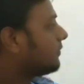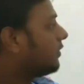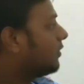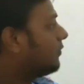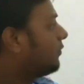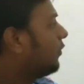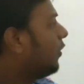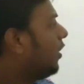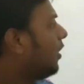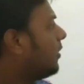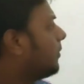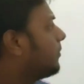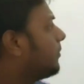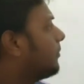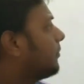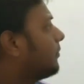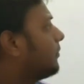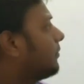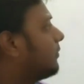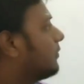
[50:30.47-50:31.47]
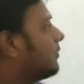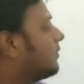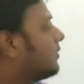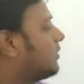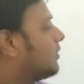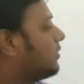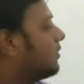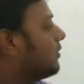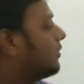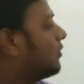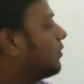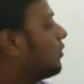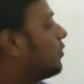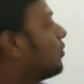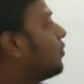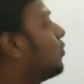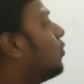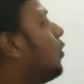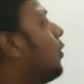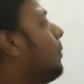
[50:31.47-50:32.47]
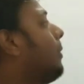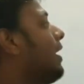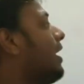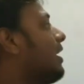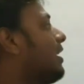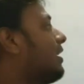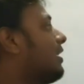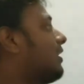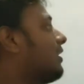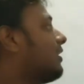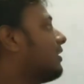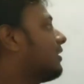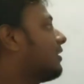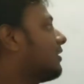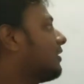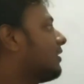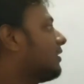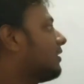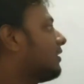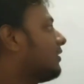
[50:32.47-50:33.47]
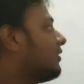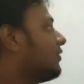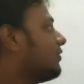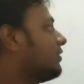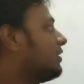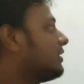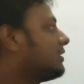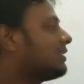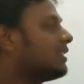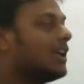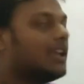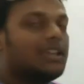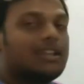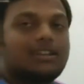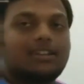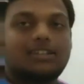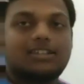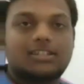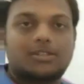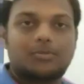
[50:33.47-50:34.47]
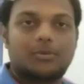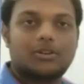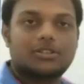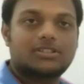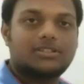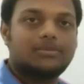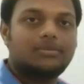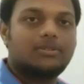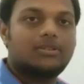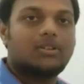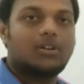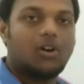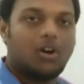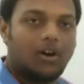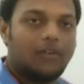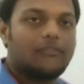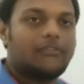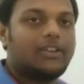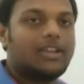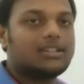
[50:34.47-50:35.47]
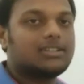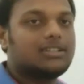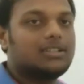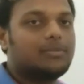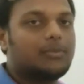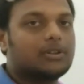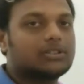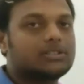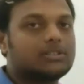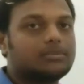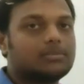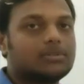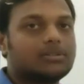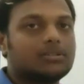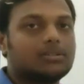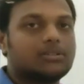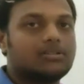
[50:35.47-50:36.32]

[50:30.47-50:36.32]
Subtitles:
form, to go back to this line? Is it possible? Obviously possible.